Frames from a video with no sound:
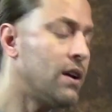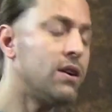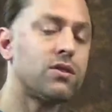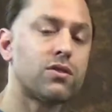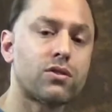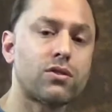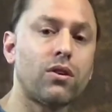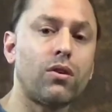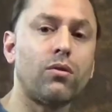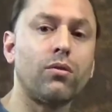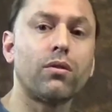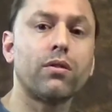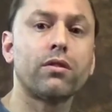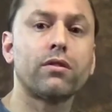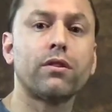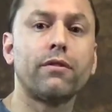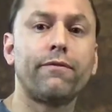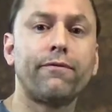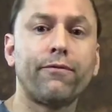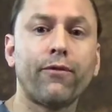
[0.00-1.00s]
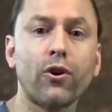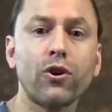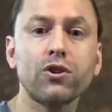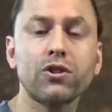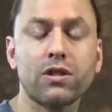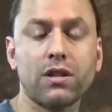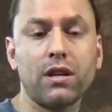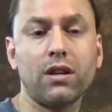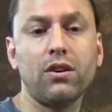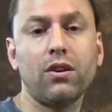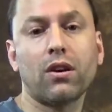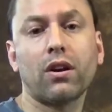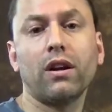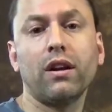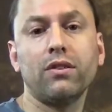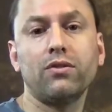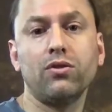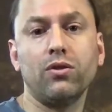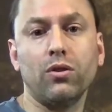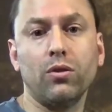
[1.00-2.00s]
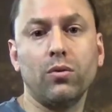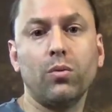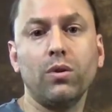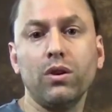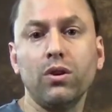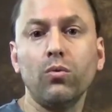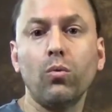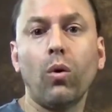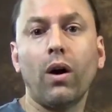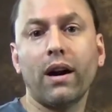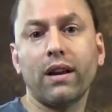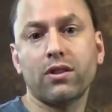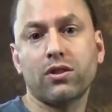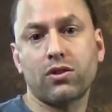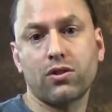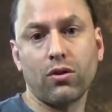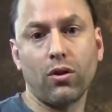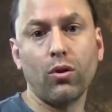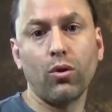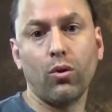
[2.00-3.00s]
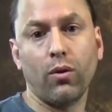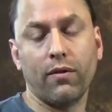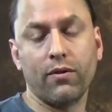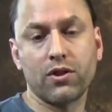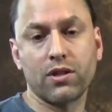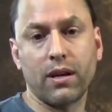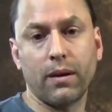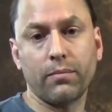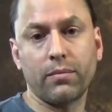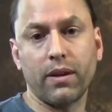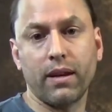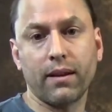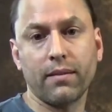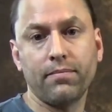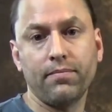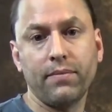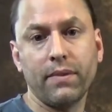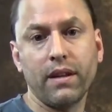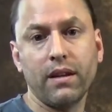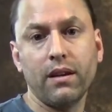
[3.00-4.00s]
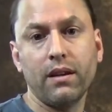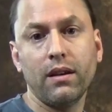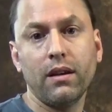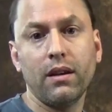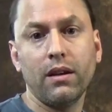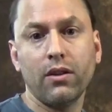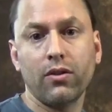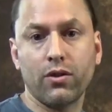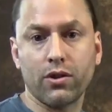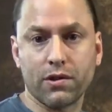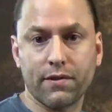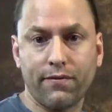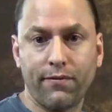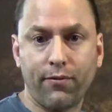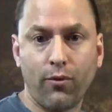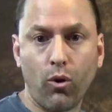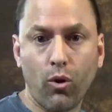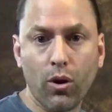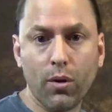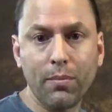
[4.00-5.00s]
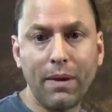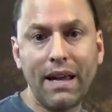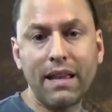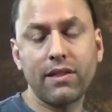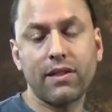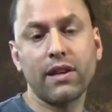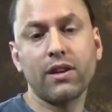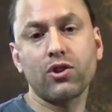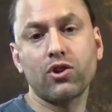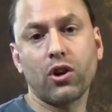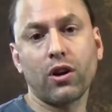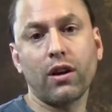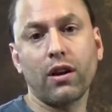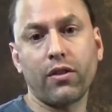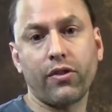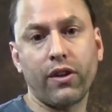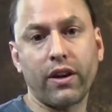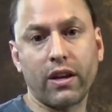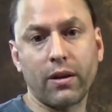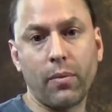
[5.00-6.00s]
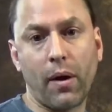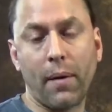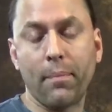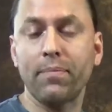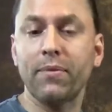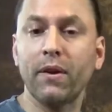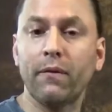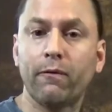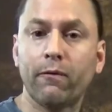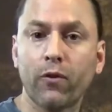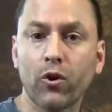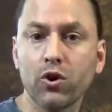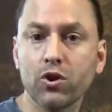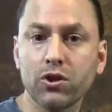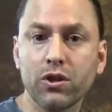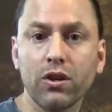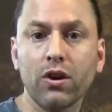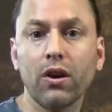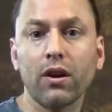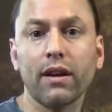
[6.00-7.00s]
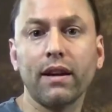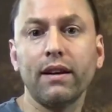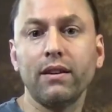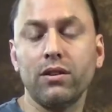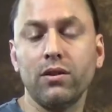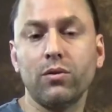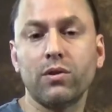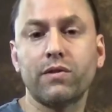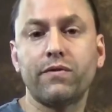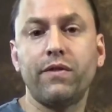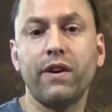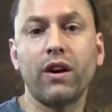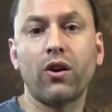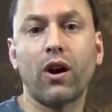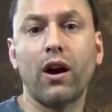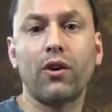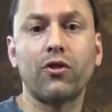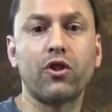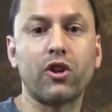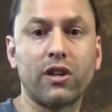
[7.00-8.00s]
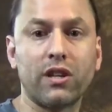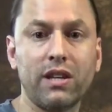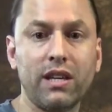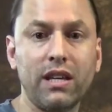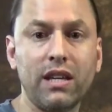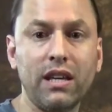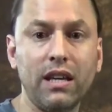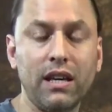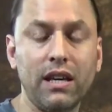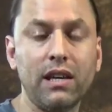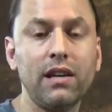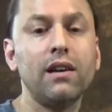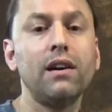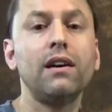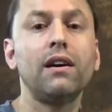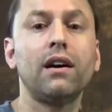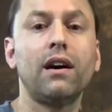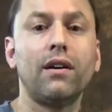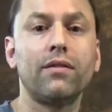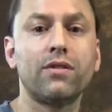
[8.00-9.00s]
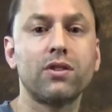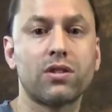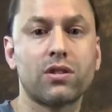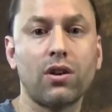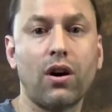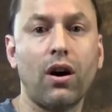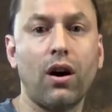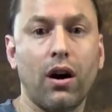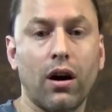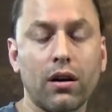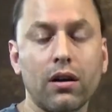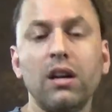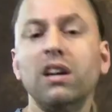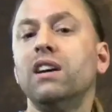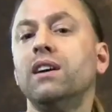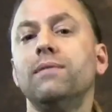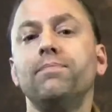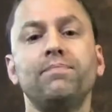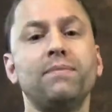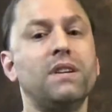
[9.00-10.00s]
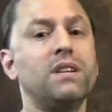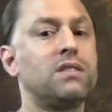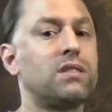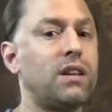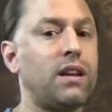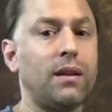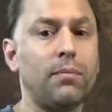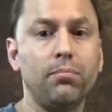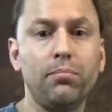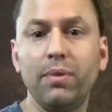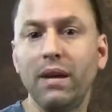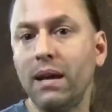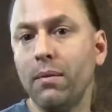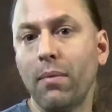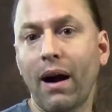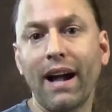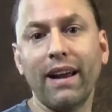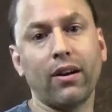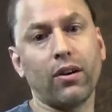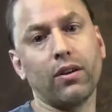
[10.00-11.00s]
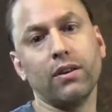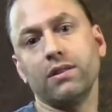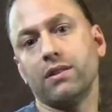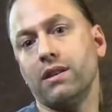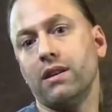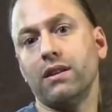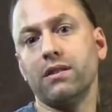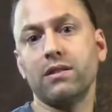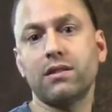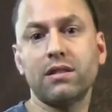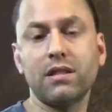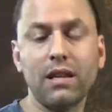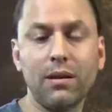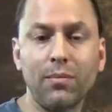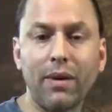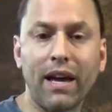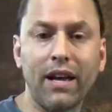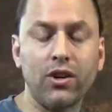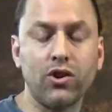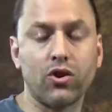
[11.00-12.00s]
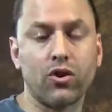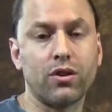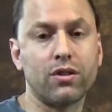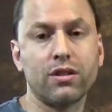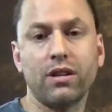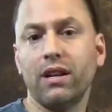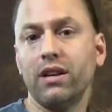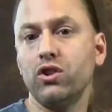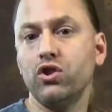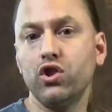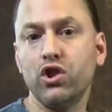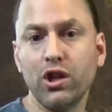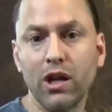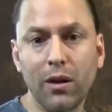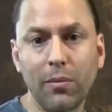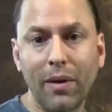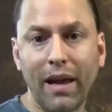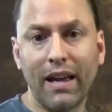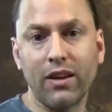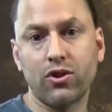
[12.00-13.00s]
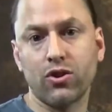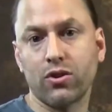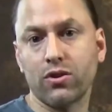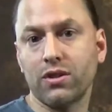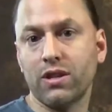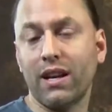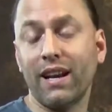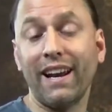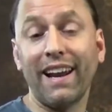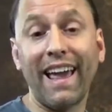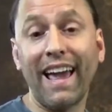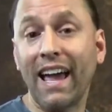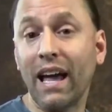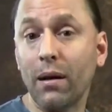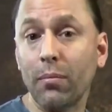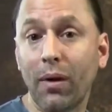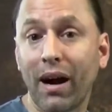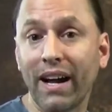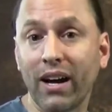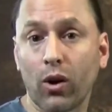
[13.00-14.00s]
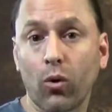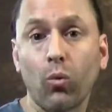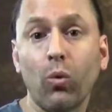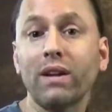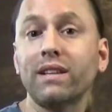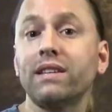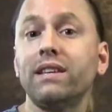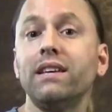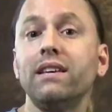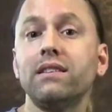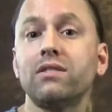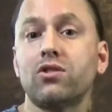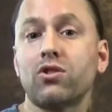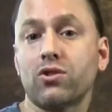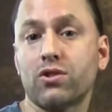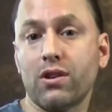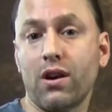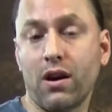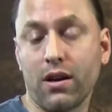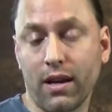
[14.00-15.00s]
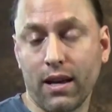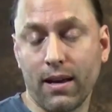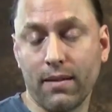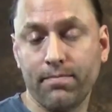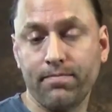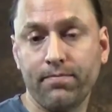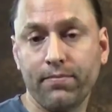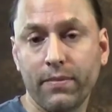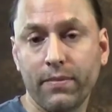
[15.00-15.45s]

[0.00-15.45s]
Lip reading: So the first thing you're going to do when you want to solo over something, there's four main things you're going to think about. The first thing you're going to do is figure out the key of the song. Is it in B minor? Is it in C major? Is it in G major? Is it in A minor? What key is your song in?